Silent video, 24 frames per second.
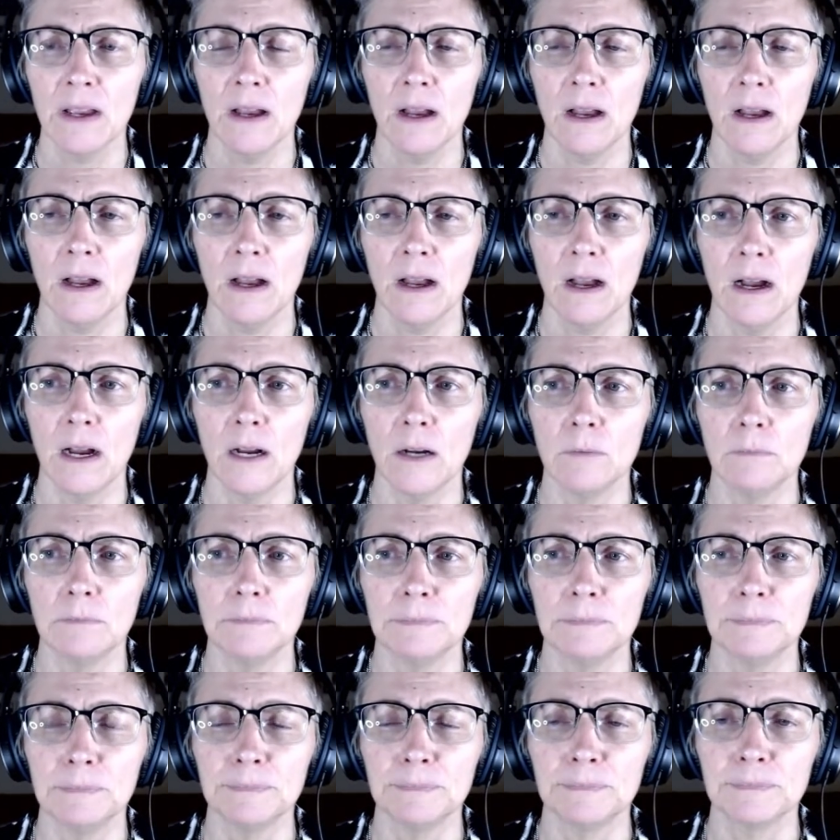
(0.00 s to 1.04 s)

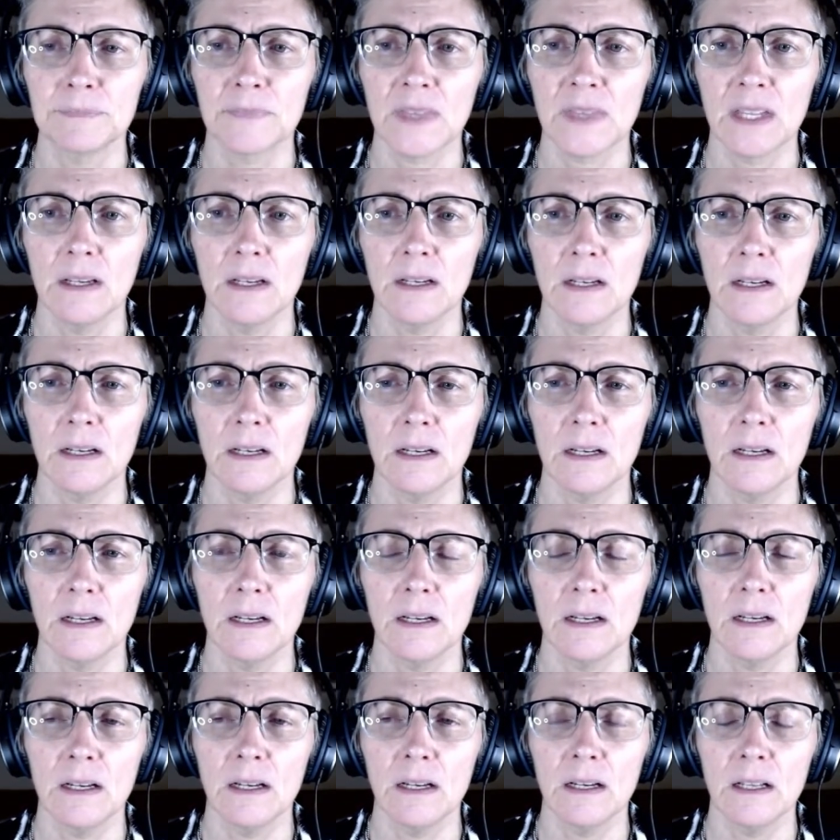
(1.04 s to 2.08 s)
Um,
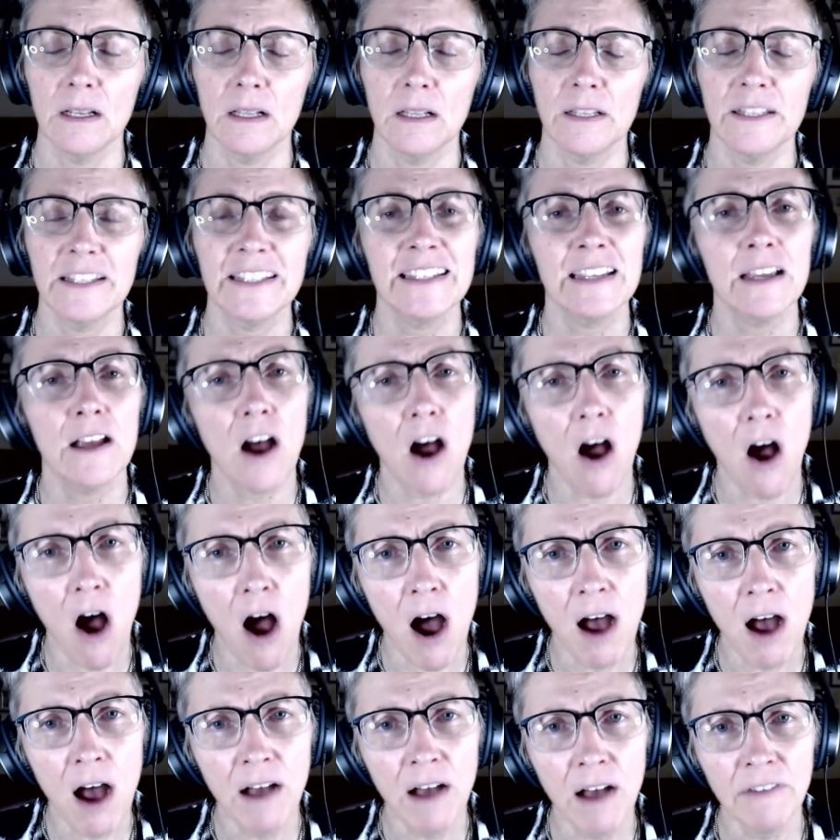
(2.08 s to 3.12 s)
uh,
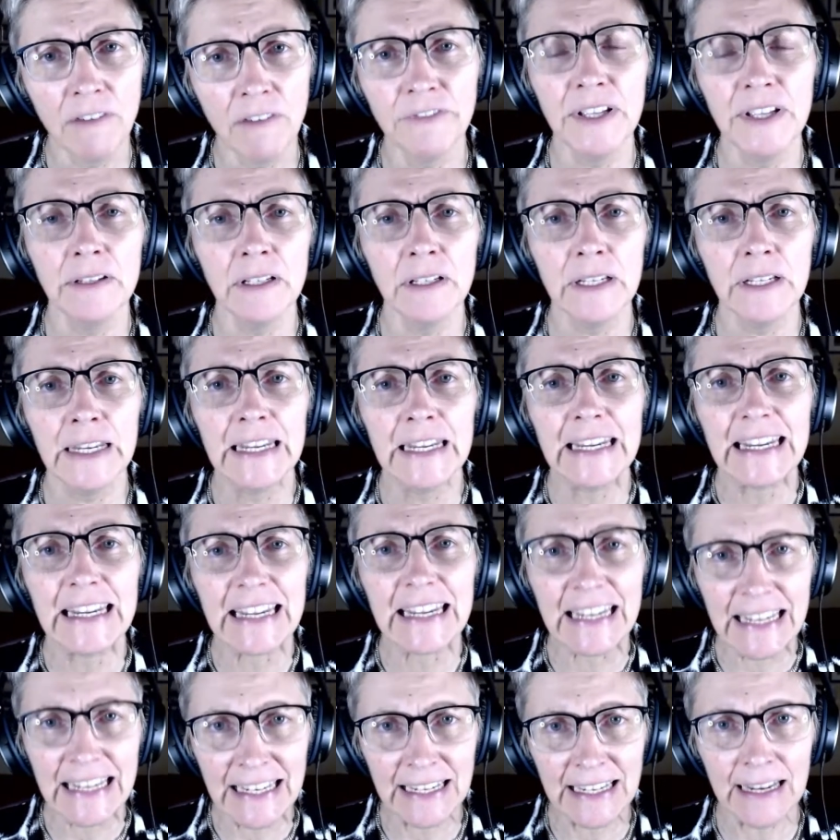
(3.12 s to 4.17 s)
often
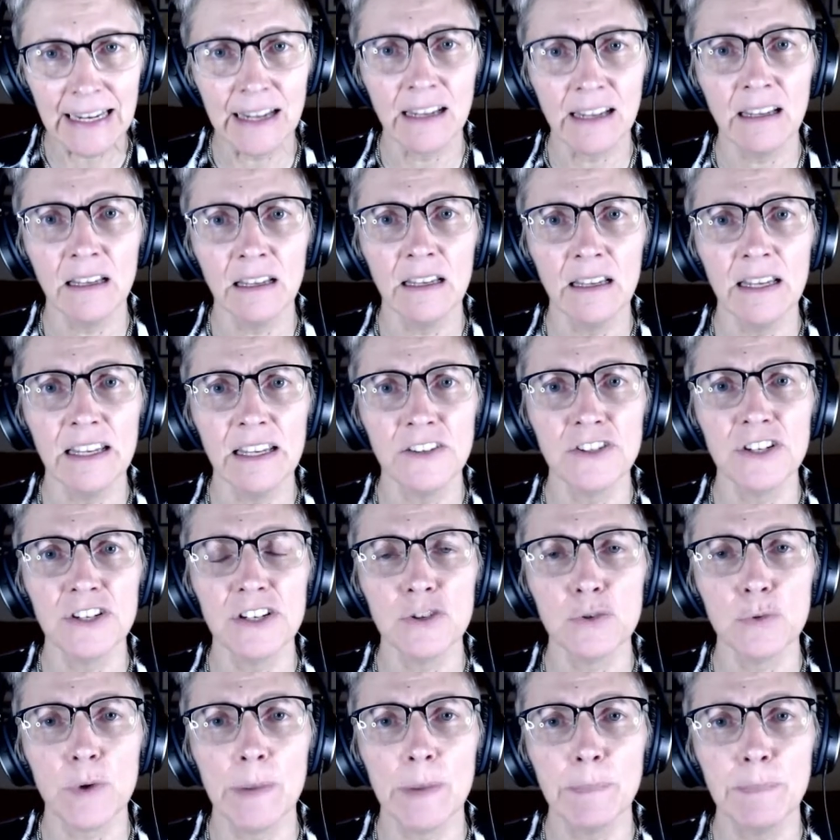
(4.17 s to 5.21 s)
eating is
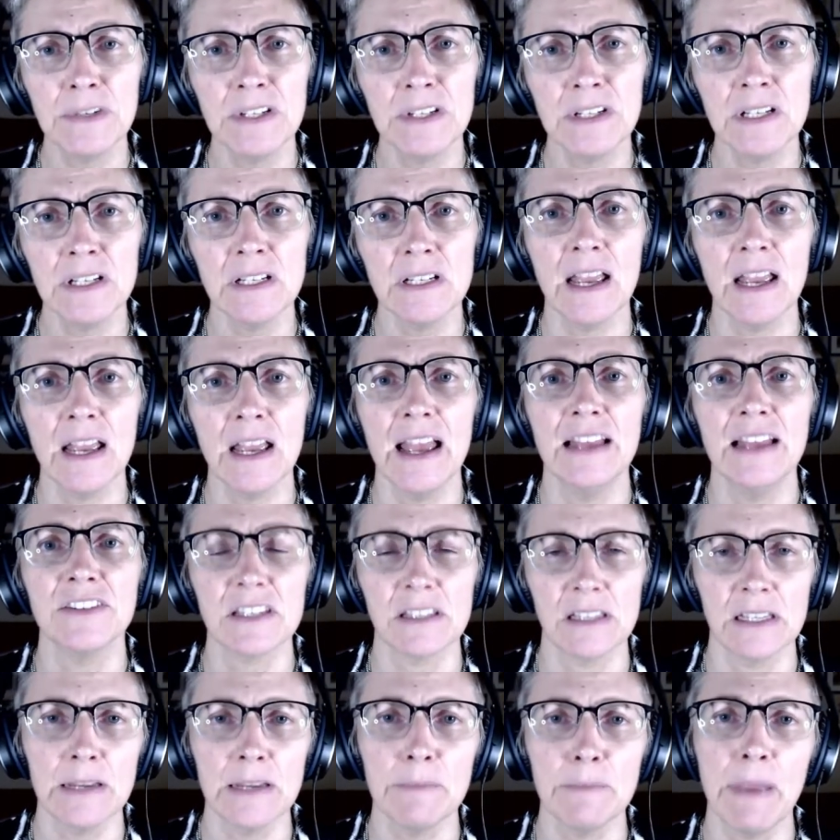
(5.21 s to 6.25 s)
disrupted and
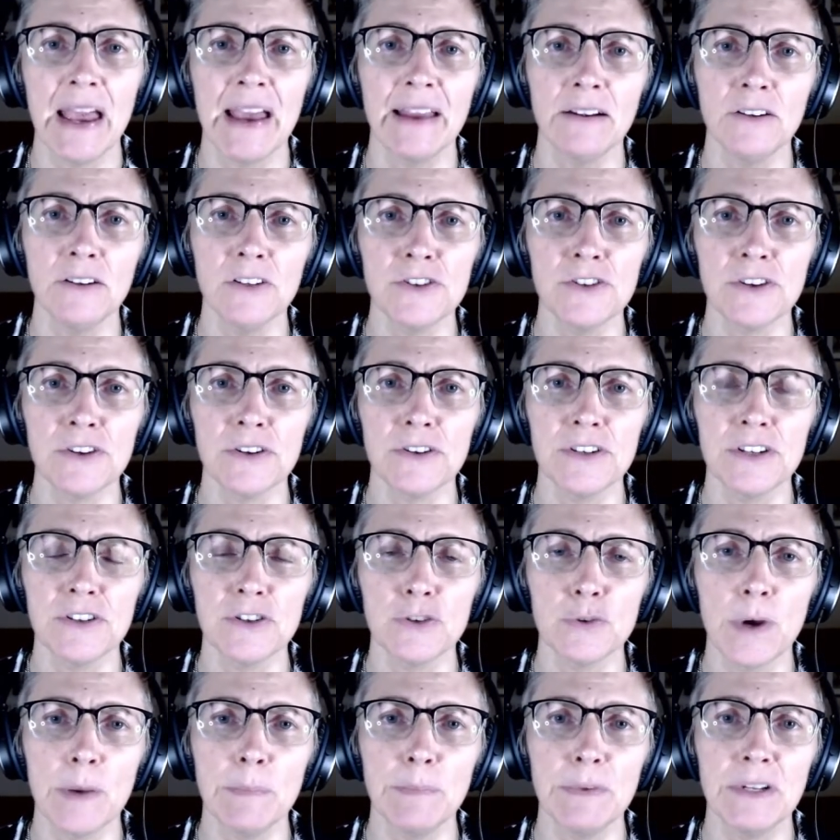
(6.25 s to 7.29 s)
sleep patterns are
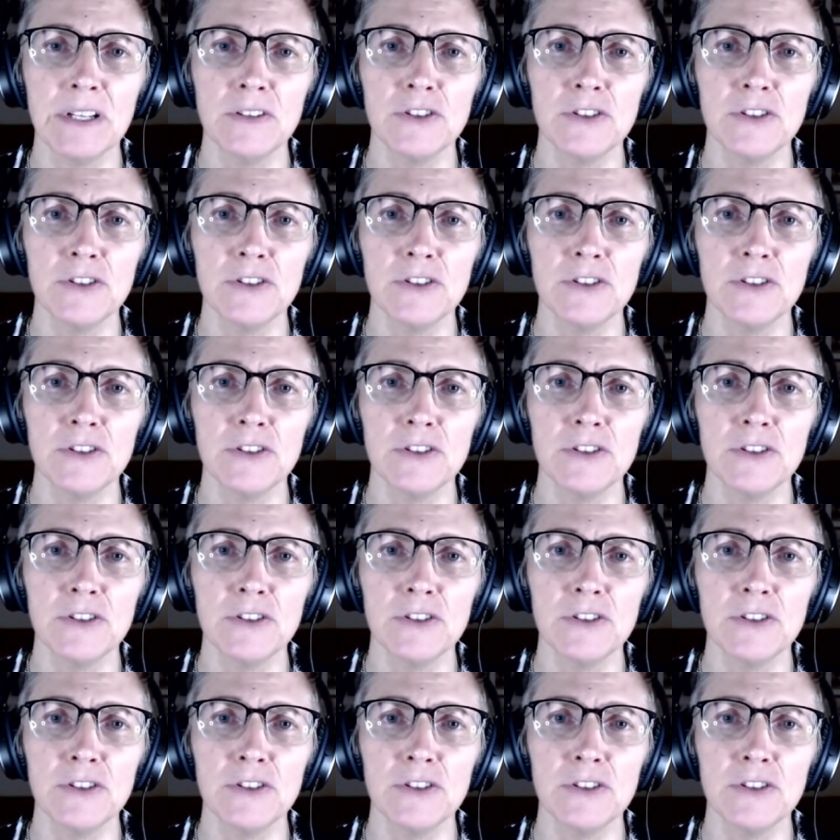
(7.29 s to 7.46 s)
disrupted.